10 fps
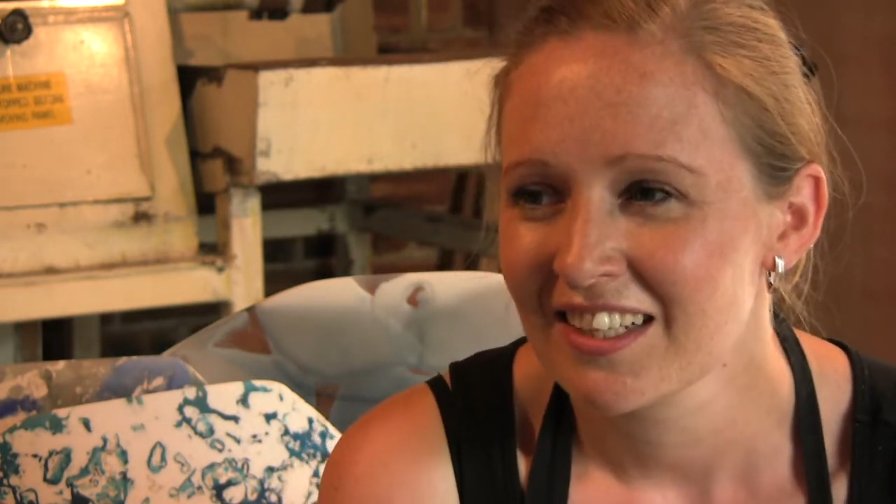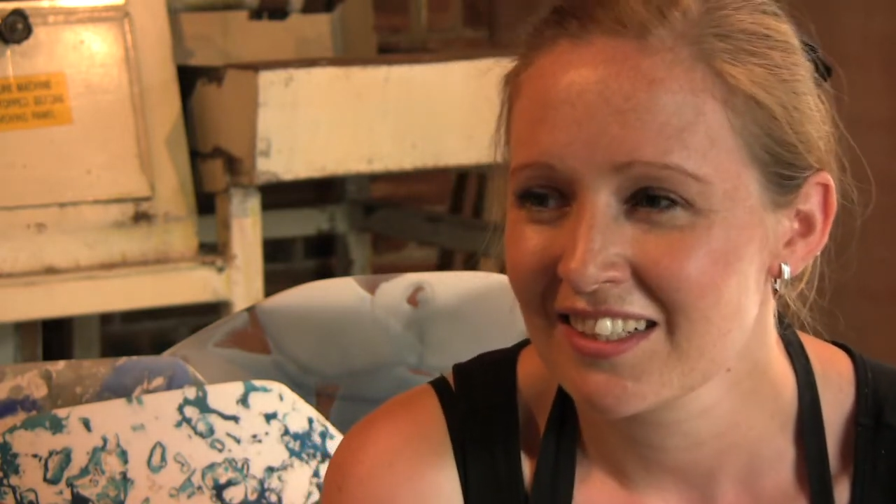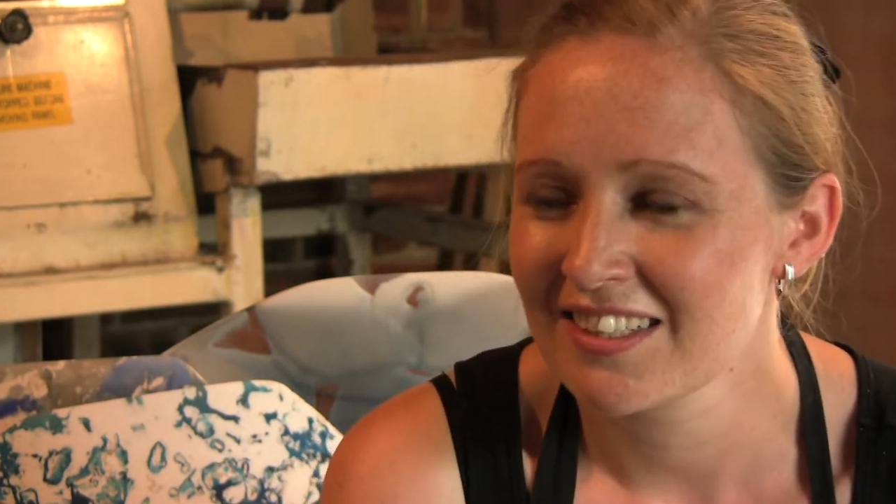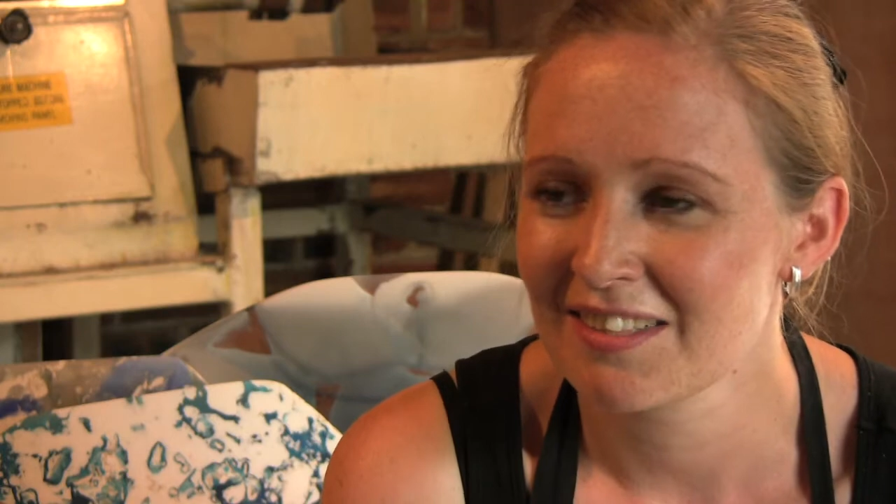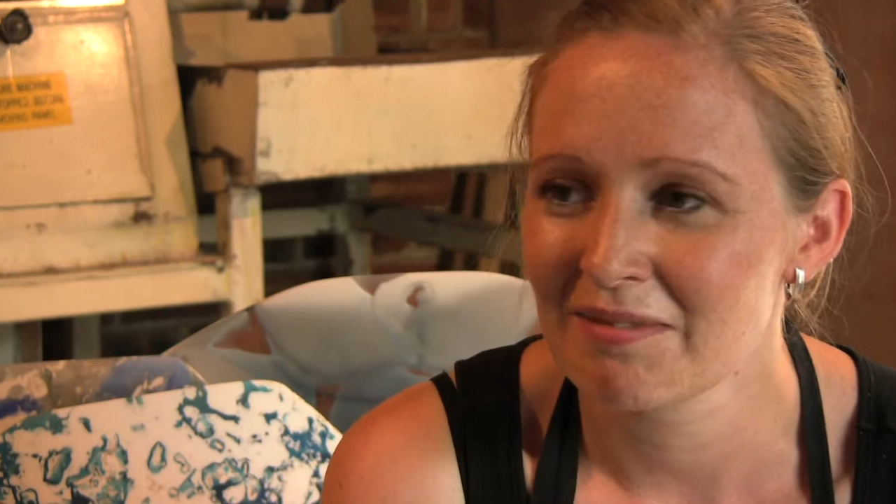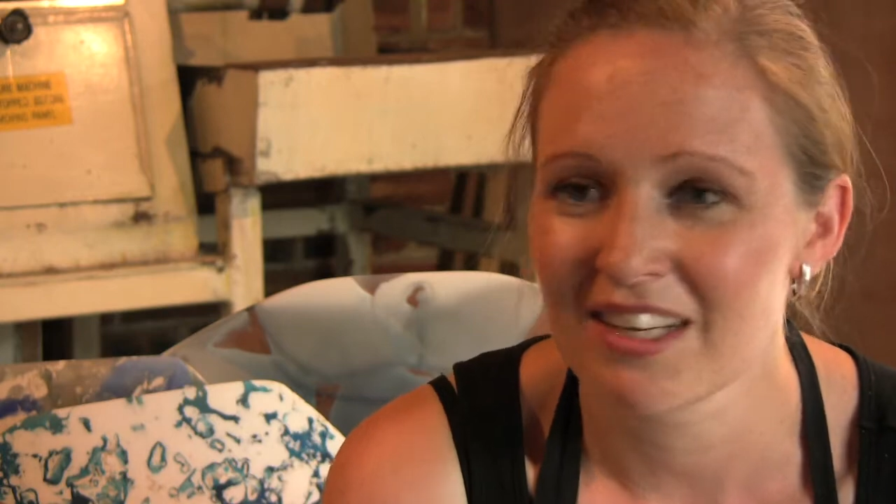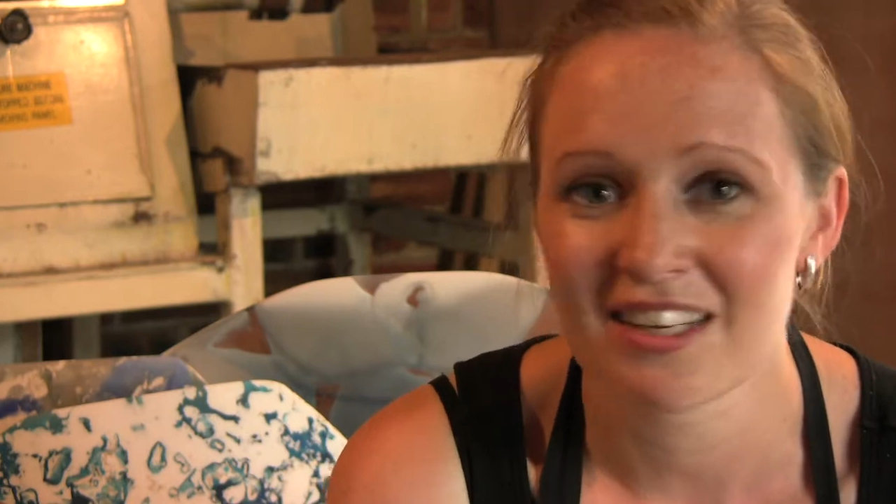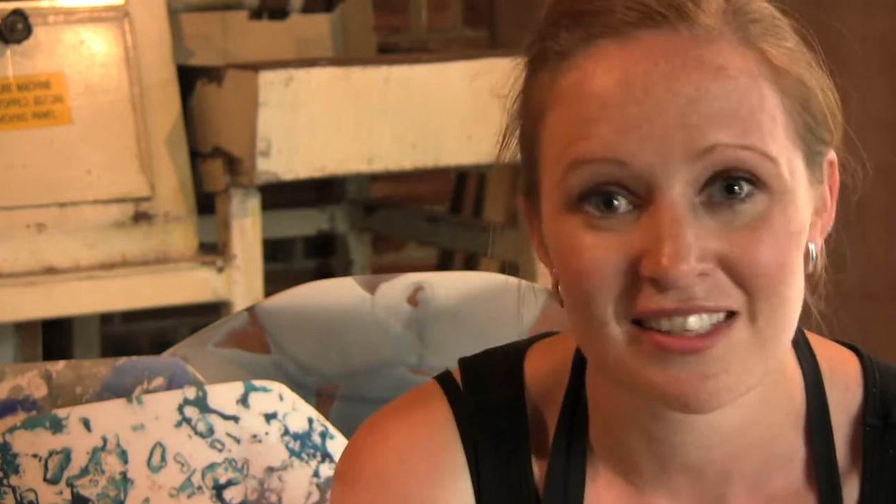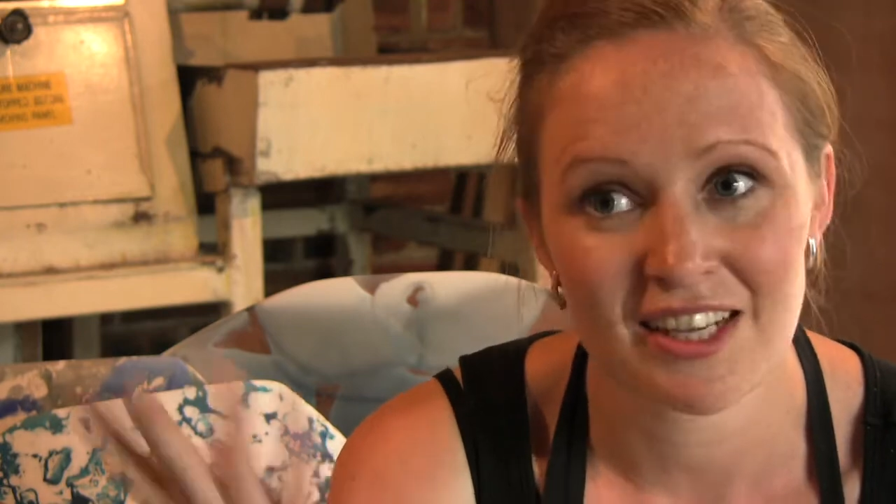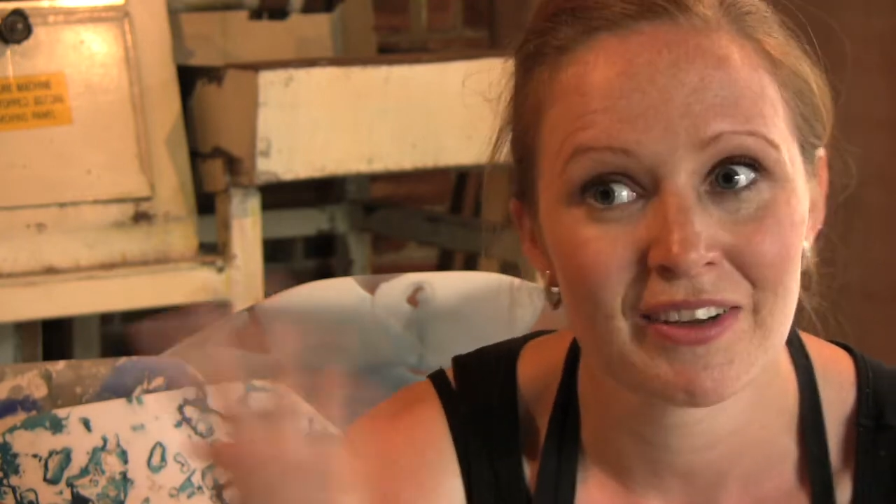there's some
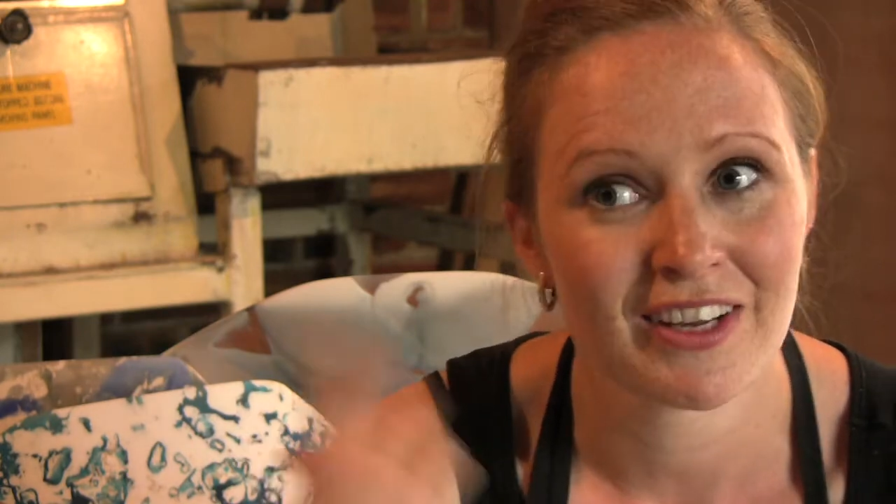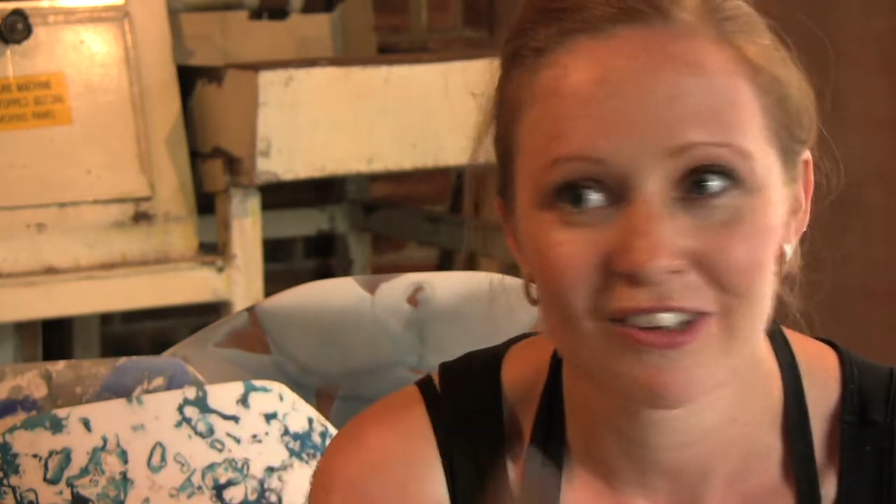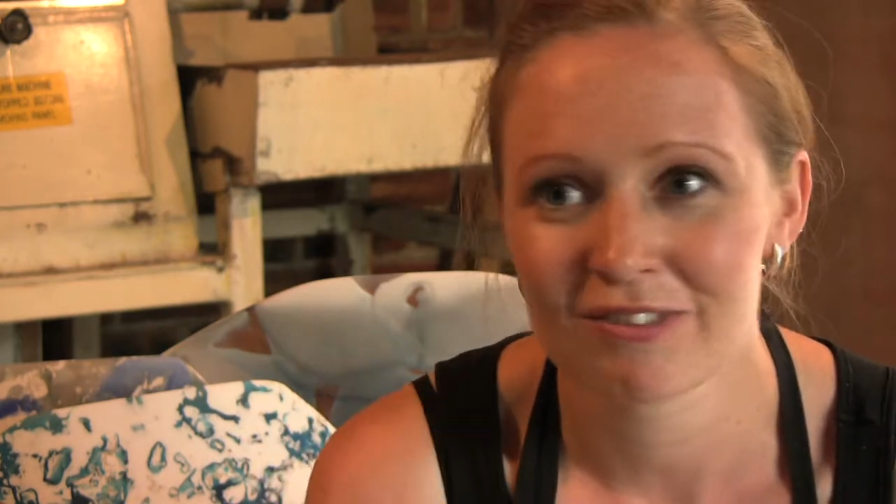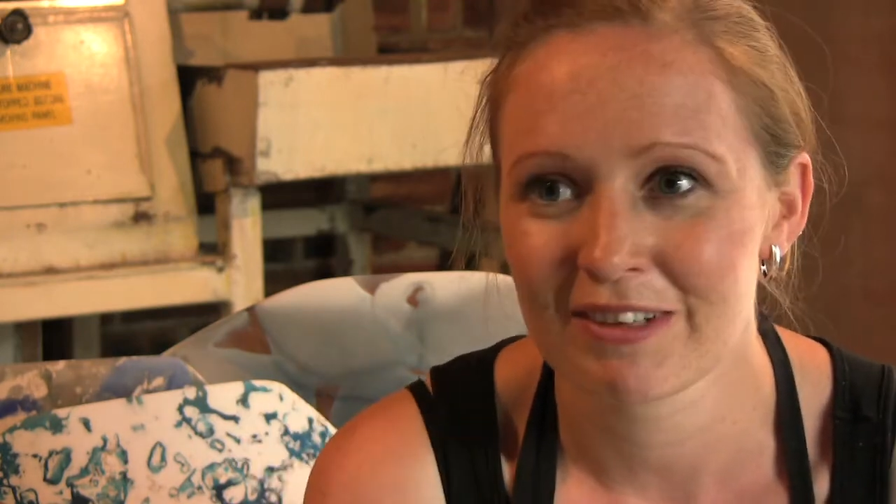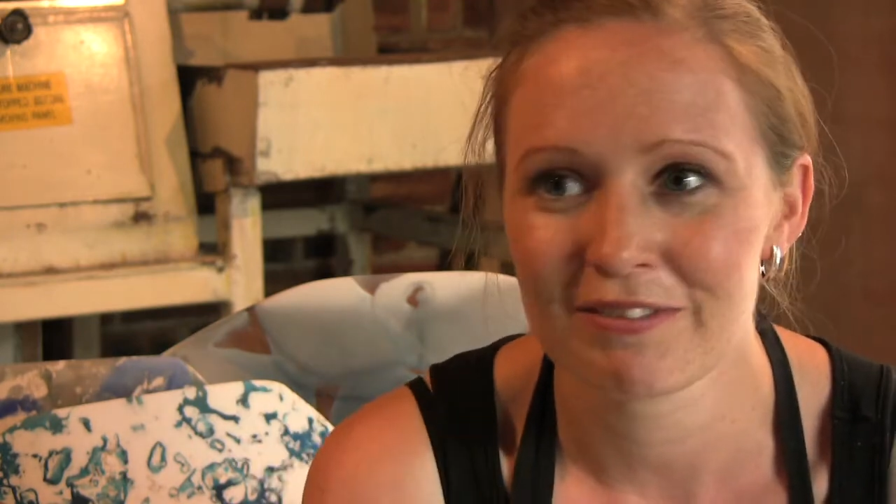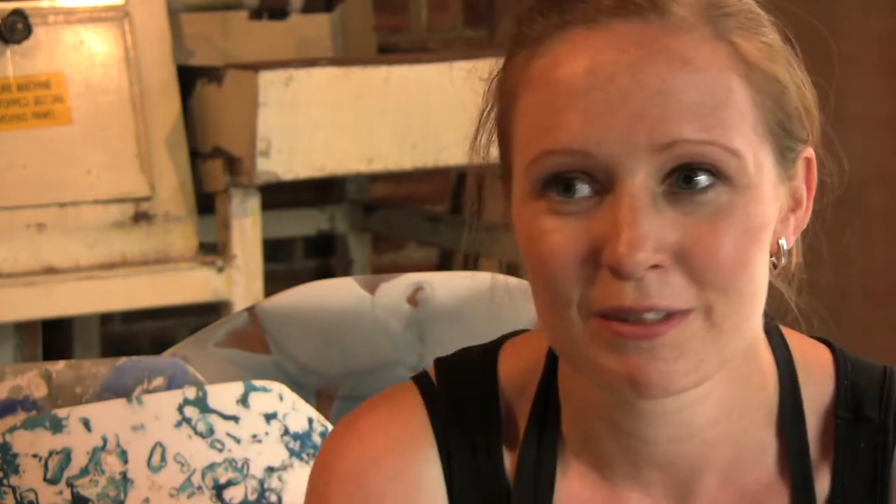things going on with